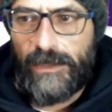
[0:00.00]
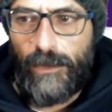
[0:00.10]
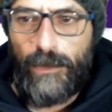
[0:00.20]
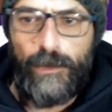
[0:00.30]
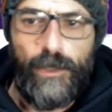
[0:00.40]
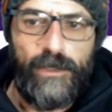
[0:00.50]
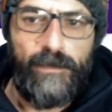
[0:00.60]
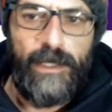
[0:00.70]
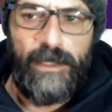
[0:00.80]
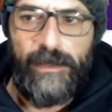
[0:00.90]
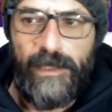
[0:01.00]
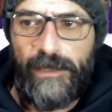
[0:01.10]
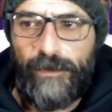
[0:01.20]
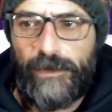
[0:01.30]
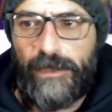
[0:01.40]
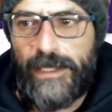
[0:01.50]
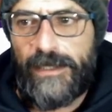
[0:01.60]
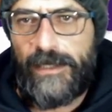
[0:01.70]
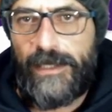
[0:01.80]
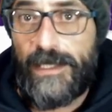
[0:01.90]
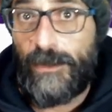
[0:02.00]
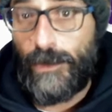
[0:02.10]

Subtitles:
will not be in the red for the next 3 years,